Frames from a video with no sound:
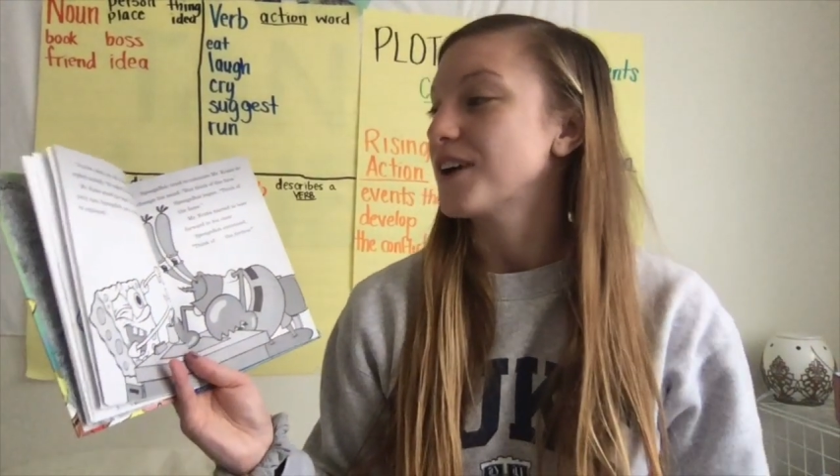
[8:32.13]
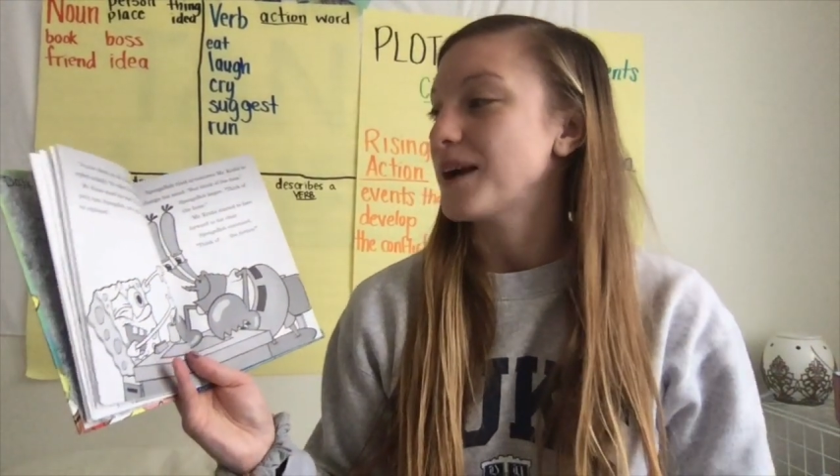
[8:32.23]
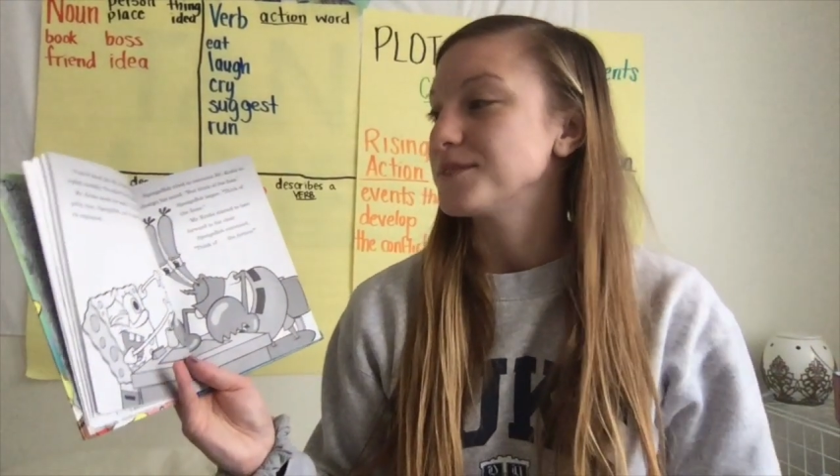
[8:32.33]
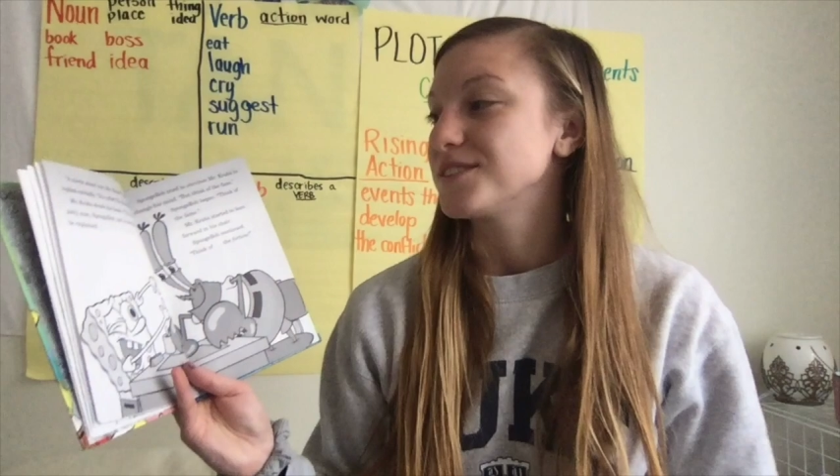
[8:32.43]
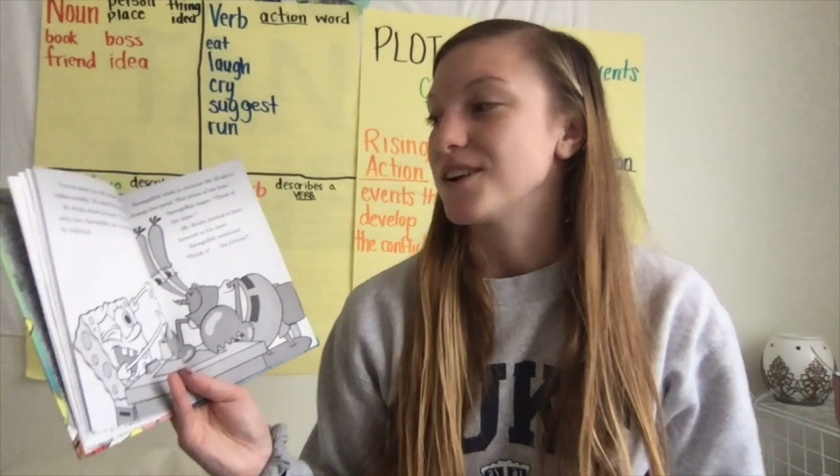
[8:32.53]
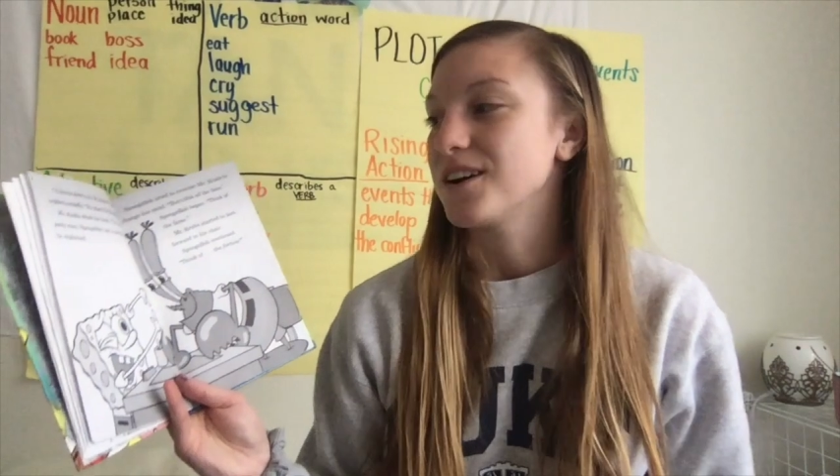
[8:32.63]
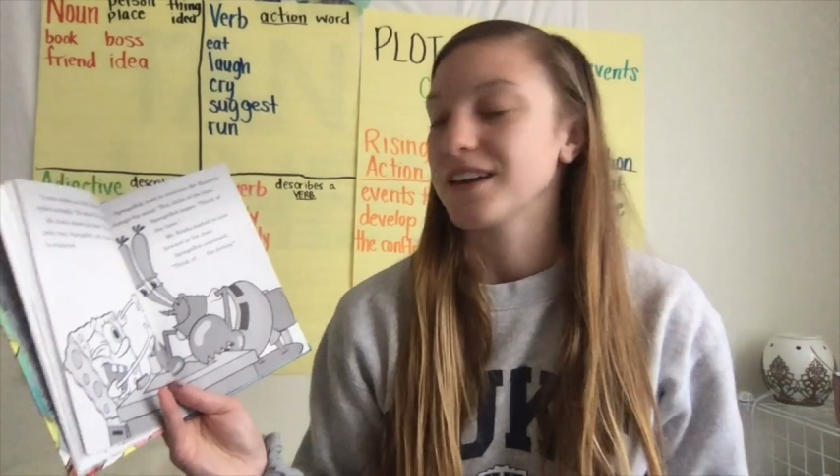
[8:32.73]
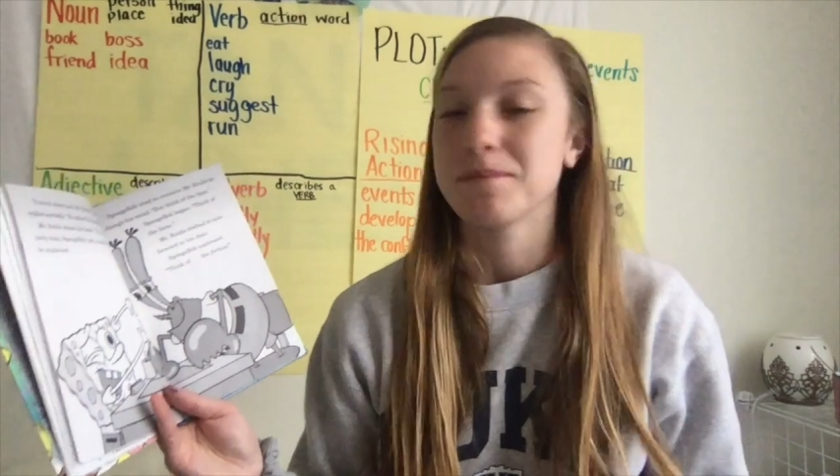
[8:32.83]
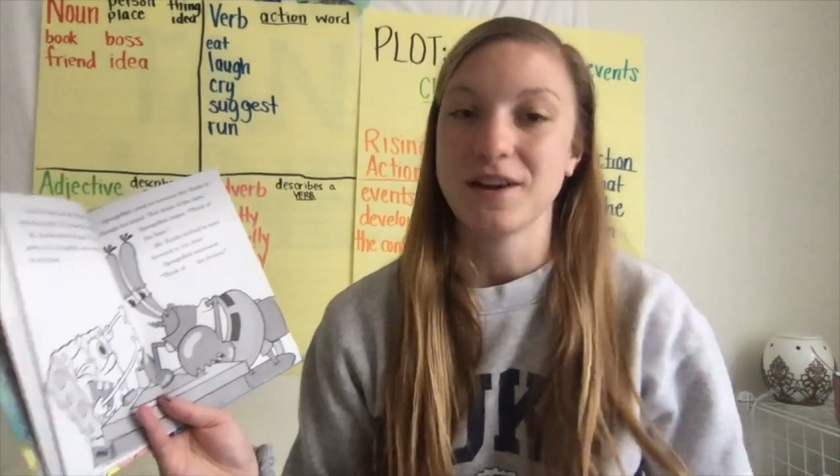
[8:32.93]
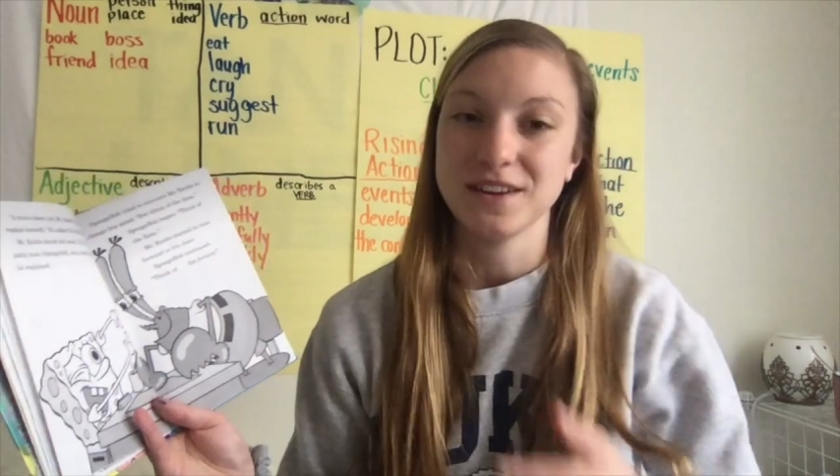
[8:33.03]
Krabs is
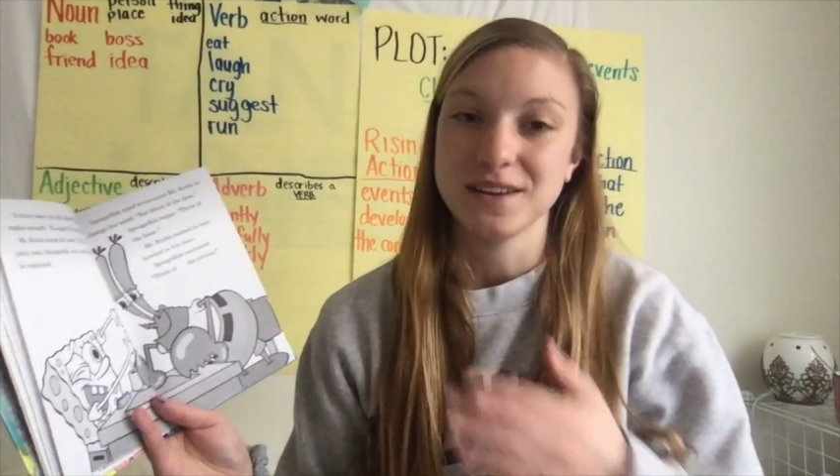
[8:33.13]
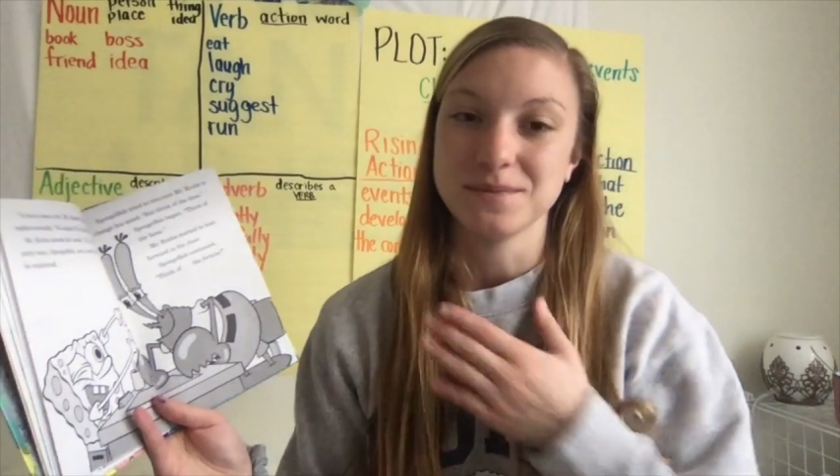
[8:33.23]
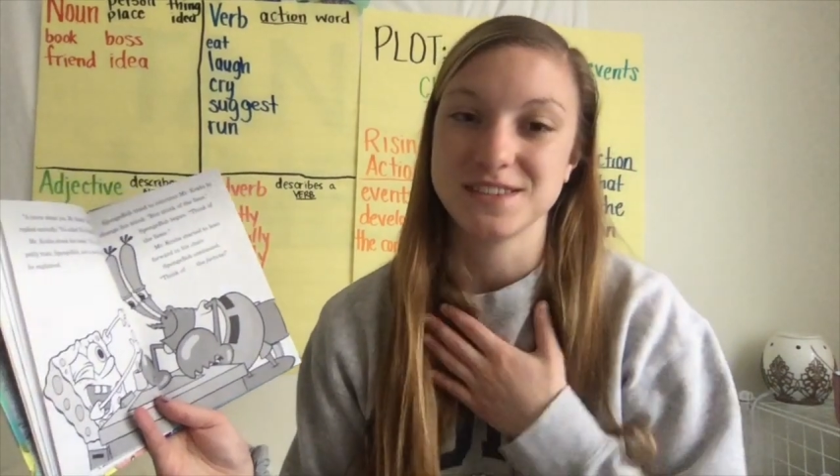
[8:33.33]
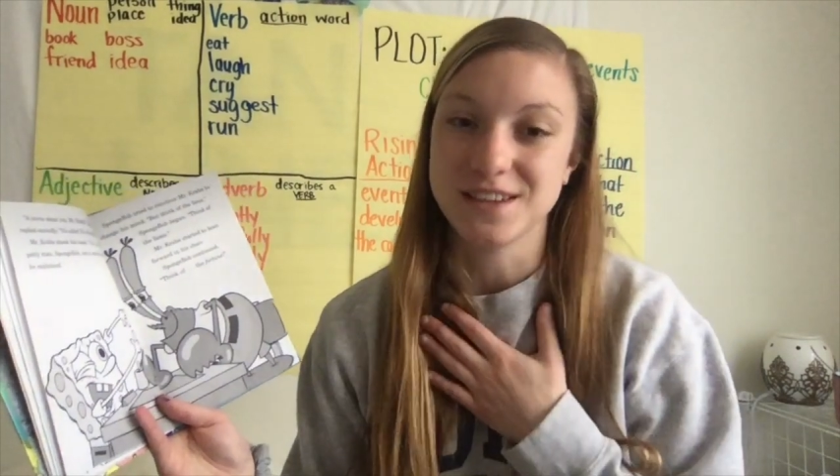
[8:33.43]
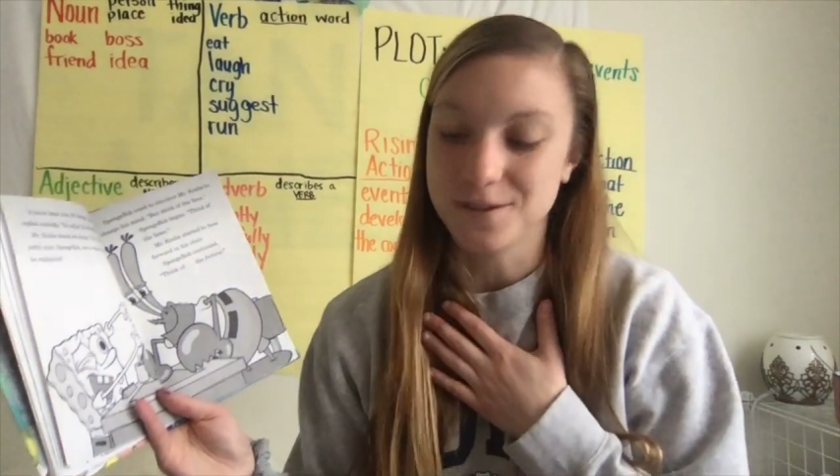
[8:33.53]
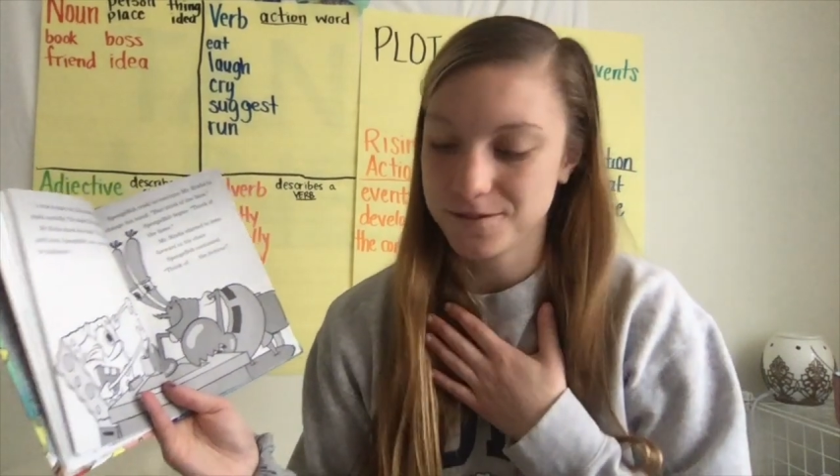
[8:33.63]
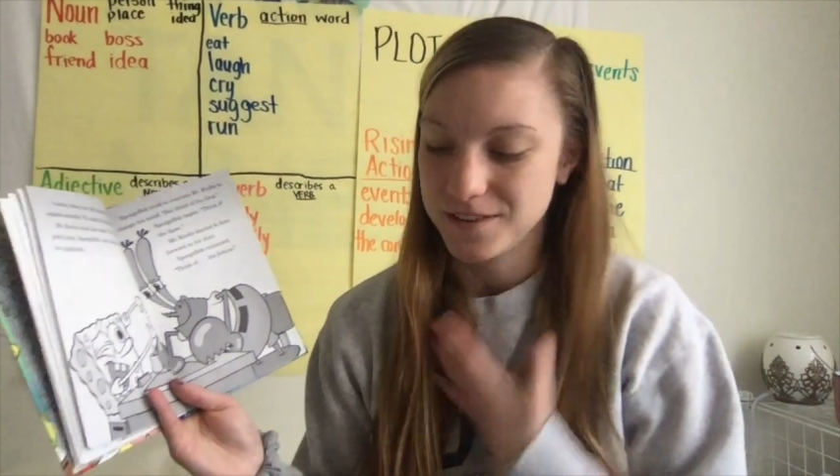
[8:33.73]
talking about himself.